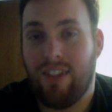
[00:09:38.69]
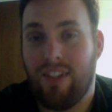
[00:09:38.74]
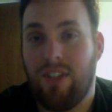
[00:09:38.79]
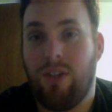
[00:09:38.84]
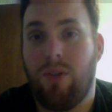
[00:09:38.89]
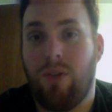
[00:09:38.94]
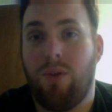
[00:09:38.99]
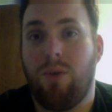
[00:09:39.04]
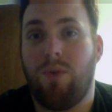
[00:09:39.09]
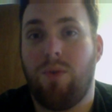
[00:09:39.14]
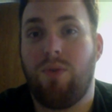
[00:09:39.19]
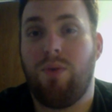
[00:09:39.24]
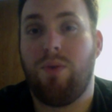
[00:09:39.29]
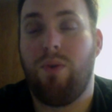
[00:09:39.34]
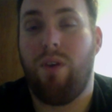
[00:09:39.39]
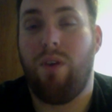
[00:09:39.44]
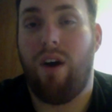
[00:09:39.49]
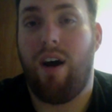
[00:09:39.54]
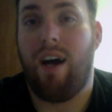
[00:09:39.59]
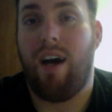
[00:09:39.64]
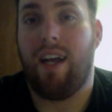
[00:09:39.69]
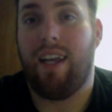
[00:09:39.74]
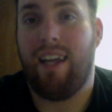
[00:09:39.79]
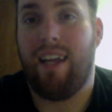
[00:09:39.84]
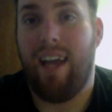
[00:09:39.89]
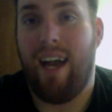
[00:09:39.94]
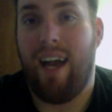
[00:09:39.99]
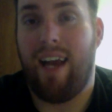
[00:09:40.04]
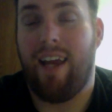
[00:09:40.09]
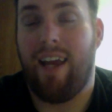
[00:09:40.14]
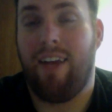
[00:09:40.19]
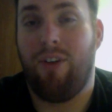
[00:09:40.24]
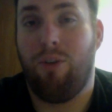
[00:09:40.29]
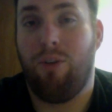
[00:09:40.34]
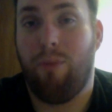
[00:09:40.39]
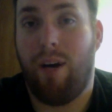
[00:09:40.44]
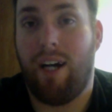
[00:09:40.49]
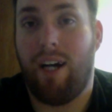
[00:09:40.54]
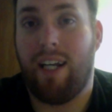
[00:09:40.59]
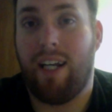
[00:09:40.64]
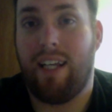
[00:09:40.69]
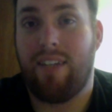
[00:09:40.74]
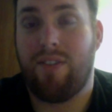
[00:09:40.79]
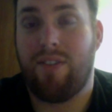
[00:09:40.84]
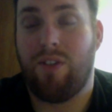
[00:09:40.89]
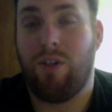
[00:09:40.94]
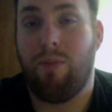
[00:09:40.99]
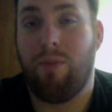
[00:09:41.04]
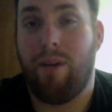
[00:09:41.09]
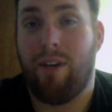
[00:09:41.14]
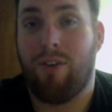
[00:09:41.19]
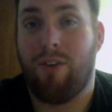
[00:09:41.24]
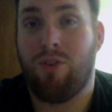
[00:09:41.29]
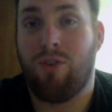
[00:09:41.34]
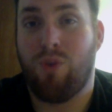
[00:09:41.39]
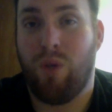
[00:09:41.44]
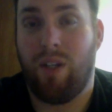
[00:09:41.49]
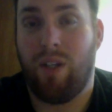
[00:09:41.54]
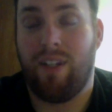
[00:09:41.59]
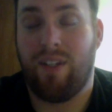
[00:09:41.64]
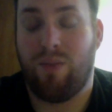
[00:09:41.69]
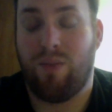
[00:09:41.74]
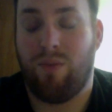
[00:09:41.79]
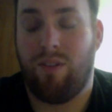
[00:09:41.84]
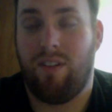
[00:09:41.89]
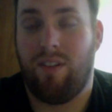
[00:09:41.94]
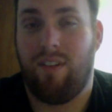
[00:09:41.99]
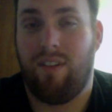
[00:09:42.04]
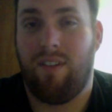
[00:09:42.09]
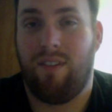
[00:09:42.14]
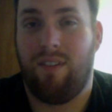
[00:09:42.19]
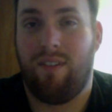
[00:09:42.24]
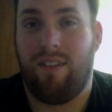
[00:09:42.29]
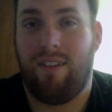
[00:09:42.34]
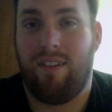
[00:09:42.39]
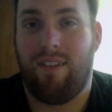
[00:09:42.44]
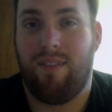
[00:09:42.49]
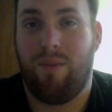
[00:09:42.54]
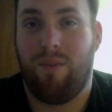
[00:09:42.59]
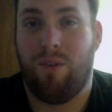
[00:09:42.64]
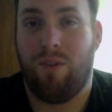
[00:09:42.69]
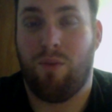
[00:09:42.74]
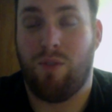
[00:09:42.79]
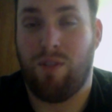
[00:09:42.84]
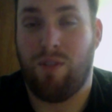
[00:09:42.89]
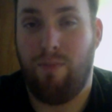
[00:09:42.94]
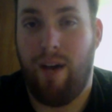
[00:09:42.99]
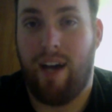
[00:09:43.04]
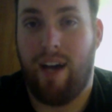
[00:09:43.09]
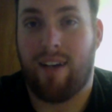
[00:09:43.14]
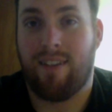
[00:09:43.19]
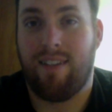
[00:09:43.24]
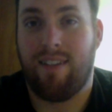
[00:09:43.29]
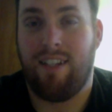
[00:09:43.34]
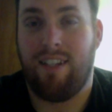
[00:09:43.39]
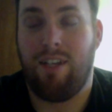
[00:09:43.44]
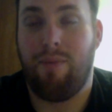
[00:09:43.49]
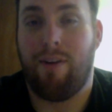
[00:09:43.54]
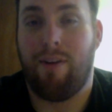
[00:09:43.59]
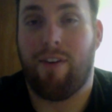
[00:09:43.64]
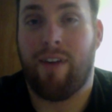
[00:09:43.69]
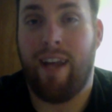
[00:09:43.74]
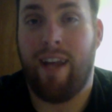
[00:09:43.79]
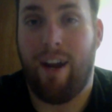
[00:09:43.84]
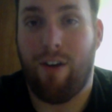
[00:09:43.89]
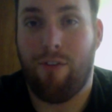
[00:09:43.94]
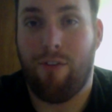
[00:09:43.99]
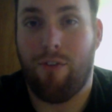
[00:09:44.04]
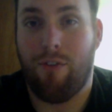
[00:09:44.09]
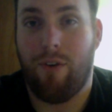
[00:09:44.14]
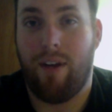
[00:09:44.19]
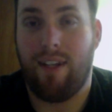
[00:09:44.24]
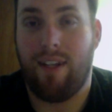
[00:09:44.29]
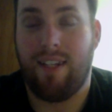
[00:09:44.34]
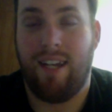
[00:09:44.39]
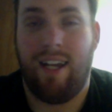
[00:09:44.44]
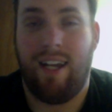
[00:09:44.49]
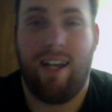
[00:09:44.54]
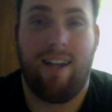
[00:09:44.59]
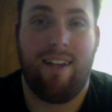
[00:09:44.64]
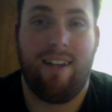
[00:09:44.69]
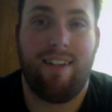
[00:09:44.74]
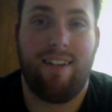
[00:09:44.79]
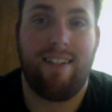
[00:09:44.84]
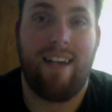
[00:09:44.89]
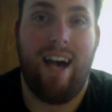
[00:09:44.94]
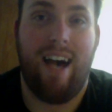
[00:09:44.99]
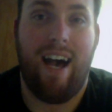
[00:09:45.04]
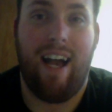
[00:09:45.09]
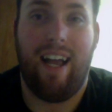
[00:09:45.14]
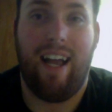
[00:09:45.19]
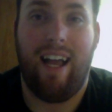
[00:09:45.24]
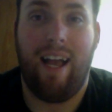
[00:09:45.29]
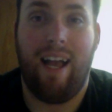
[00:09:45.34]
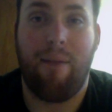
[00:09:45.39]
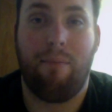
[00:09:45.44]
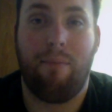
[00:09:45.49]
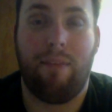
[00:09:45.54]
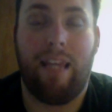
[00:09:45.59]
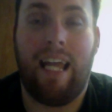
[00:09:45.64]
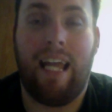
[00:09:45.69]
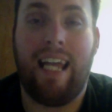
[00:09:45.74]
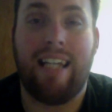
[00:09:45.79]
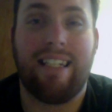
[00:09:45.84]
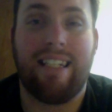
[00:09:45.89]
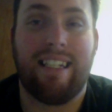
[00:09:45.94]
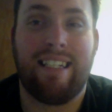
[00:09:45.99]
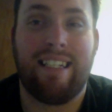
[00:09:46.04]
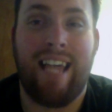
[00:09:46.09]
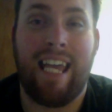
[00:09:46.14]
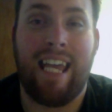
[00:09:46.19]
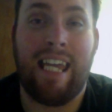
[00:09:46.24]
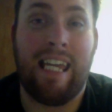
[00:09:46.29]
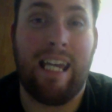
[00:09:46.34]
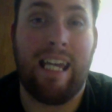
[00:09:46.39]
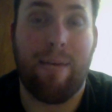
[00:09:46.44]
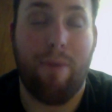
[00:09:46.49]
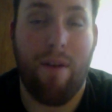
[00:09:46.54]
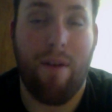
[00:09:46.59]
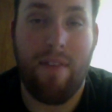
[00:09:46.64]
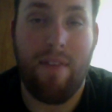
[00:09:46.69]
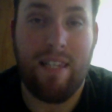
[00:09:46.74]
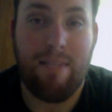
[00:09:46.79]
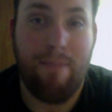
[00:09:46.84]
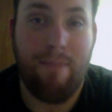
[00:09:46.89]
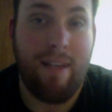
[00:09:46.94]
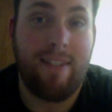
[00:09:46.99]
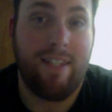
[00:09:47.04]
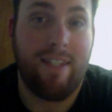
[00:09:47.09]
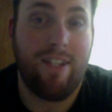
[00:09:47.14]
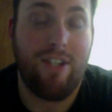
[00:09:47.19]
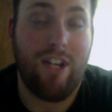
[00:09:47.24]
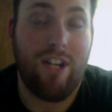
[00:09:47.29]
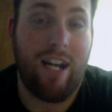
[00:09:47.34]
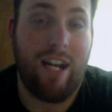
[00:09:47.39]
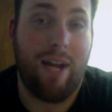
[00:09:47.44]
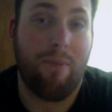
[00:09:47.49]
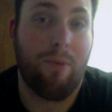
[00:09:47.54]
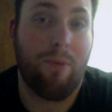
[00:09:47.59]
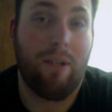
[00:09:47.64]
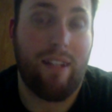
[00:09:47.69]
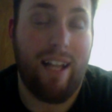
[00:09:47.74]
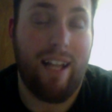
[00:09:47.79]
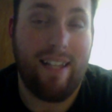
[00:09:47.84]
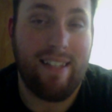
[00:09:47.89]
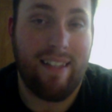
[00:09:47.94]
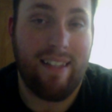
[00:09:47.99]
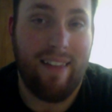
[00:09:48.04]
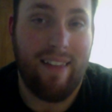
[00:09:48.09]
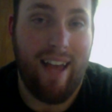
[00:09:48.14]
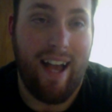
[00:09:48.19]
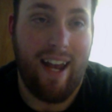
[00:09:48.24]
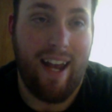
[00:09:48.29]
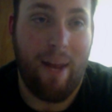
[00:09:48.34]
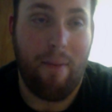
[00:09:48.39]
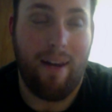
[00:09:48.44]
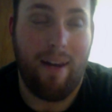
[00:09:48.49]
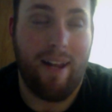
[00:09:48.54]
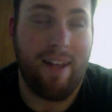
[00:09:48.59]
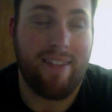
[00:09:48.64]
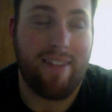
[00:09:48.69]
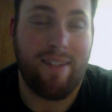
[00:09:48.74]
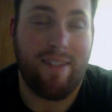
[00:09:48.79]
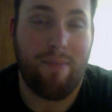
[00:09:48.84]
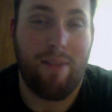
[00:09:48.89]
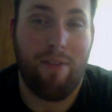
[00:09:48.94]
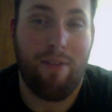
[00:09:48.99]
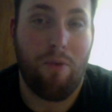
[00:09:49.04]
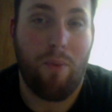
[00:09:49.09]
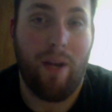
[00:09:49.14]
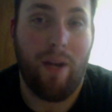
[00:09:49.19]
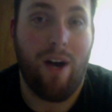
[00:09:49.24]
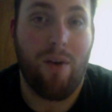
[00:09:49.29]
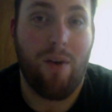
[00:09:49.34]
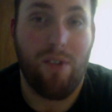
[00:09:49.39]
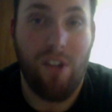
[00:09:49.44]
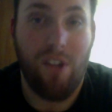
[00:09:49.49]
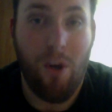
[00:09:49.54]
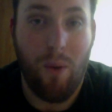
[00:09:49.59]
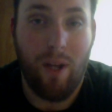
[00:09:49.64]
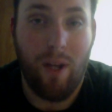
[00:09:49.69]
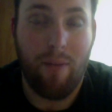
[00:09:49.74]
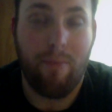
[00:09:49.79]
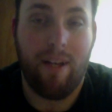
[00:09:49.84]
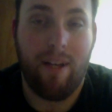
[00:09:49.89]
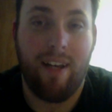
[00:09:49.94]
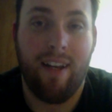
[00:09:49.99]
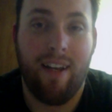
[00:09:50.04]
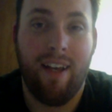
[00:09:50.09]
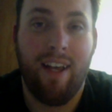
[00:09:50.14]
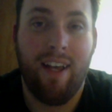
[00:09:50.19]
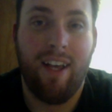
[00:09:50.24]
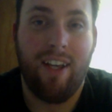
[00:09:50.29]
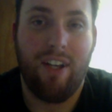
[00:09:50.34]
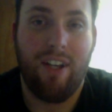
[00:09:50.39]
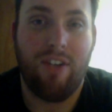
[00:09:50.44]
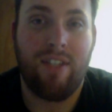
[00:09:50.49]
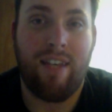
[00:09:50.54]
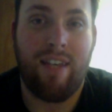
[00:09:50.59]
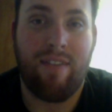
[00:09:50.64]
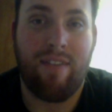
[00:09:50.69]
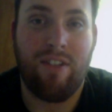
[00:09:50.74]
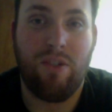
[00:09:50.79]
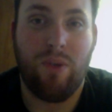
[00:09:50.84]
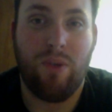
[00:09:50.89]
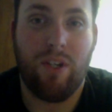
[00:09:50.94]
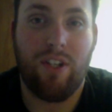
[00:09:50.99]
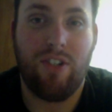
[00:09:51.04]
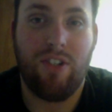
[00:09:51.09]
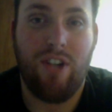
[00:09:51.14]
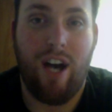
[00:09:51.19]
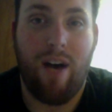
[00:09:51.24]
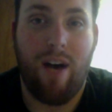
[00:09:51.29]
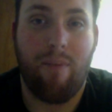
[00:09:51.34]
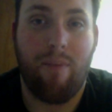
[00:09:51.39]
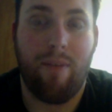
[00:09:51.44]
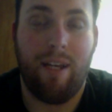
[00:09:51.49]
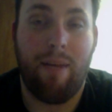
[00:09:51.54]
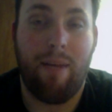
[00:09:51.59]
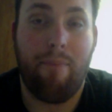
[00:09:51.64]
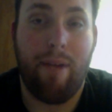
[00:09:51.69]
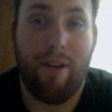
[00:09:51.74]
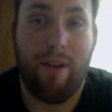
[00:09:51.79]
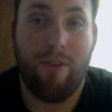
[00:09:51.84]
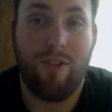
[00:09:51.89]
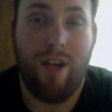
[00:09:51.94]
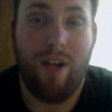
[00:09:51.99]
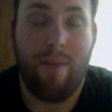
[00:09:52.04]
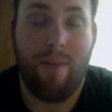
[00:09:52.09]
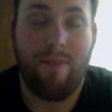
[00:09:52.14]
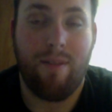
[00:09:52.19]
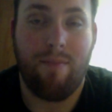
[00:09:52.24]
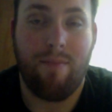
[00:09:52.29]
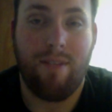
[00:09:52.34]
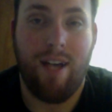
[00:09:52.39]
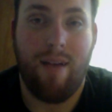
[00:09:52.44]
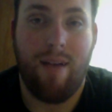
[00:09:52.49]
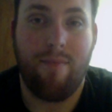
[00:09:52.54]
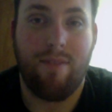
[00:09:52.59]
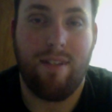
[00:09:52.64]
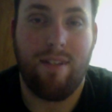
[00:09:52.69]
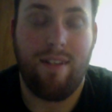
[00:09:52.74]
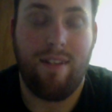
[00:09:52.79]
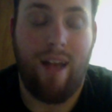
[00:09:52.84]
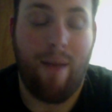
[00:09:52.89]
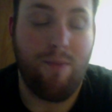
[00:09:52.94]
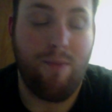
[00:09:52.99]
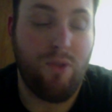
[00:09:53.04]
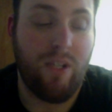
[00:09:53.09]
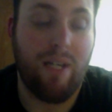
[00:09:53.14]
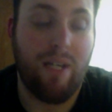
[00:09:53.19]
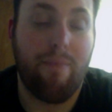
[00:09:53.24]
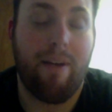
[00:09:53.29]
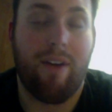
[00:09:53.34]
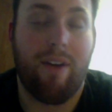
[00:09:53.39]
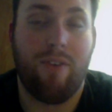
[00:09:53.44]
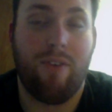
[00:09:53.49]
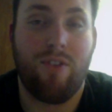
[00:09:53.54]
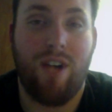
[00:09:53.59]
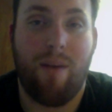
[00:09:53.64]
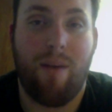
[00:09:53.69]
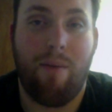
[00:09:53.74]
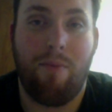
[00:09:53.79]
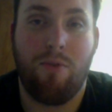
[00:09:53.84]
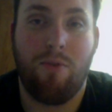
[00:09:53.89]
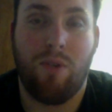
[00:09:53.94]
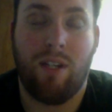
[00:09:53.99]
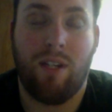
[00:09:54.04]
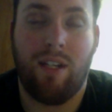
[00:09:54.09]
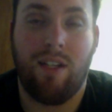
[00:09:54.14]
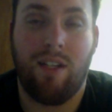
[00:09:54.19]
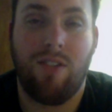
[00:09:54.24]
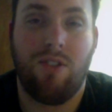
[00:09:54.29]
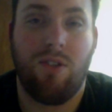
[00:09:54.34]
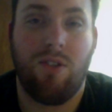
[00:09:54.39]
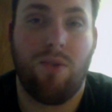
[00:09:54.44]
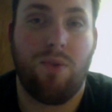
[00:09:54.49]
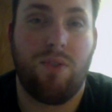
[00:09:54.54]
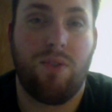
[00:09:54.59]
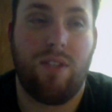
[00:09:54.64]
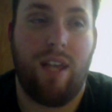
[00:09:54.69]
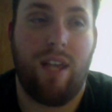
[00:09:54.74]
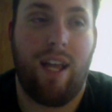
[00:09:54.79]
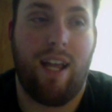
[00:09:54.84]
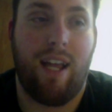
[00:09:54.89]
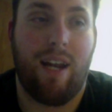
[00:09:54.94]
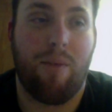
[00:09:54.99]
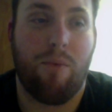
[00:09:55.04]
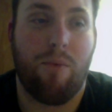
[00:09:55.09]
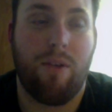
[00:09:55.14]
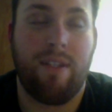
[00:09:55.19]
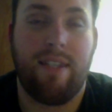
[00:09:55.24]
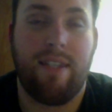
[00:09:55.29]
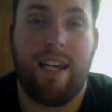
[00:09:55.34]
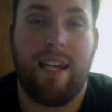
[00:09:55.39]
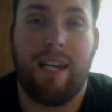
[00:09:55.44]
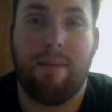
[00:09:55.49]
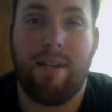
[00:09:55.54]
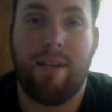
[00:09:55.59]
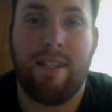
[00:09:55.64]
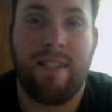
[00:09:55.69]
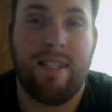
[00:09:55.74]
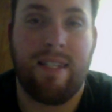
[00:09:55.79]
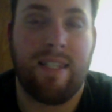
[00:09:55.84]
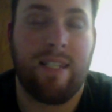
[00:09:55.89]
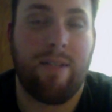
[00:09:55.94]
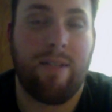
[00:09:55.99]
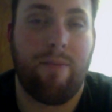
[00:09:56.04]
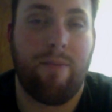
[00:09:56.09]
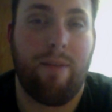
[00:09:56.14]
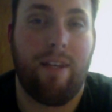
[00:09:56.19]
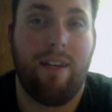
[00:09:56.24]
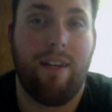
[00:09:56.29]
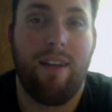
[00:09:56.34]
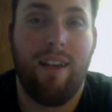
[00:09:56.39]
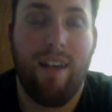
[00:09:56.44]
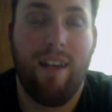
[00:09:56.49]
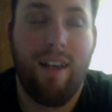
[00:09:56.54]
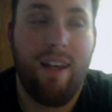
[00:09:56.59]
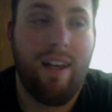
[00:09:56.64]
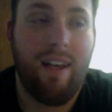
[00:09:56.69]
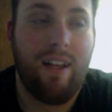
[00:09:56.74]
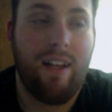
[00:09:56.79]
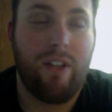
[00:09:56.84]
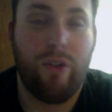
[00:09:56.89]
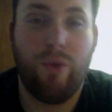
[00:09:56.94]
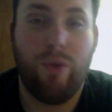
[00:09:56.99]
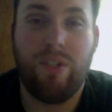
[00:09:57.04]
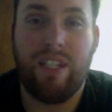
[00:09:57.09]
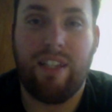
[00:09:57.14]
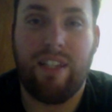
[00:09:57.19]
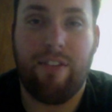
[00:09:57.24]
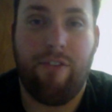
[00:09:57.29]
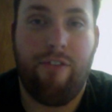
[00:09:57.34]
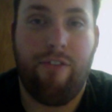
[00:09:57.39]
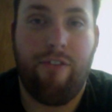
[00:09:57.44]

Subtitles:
you do not get a new body. So you better treat this one with respect, and you better care for it. And I am late taking up on this message, and I'm realizing that. I mean, at some level we all know it, but you just have to do a good job and a better job sometimes. And I'm doing a better job. I'm drinking juice, and I'm resetting my system and losing the